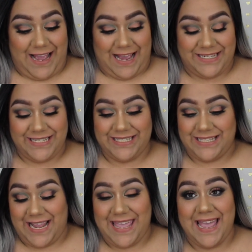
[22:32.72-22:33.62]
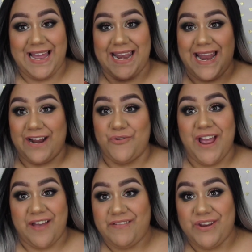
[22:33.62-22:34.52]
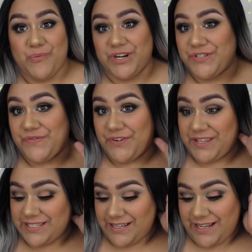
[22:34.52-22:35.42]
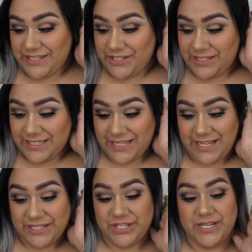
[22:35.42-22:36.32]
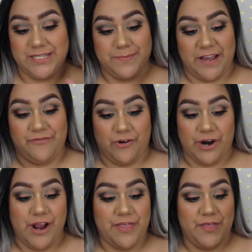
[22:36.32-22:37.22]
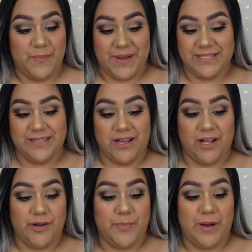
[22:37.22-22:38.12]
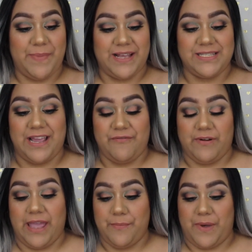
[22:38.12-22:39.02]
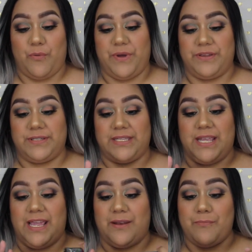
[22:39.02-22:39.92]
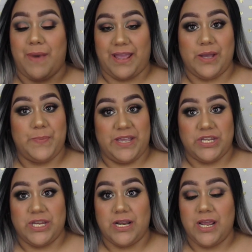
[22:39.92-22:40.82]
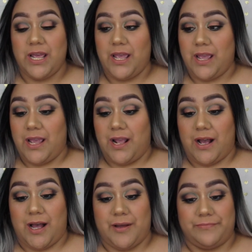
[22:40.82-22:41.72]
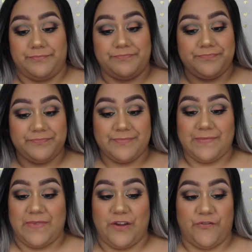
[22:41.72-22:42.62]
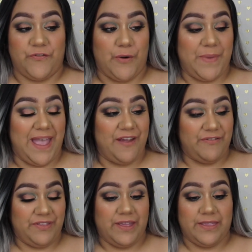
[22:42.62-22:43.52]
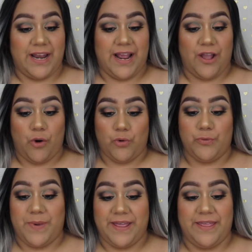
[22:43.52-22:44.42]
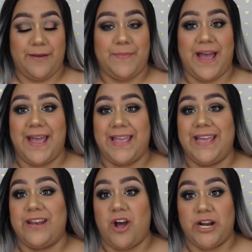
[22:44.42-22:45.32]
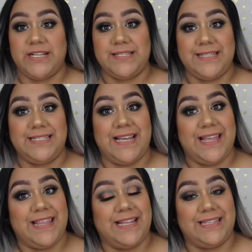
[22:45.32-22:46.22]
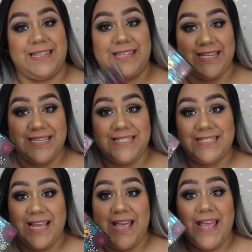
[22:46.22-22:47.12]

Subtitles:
I don't have any words for this collection. This collection is by far the best that Colourpop has ever came out with, in my opinion. From everything that I own by them, I can honestly say that this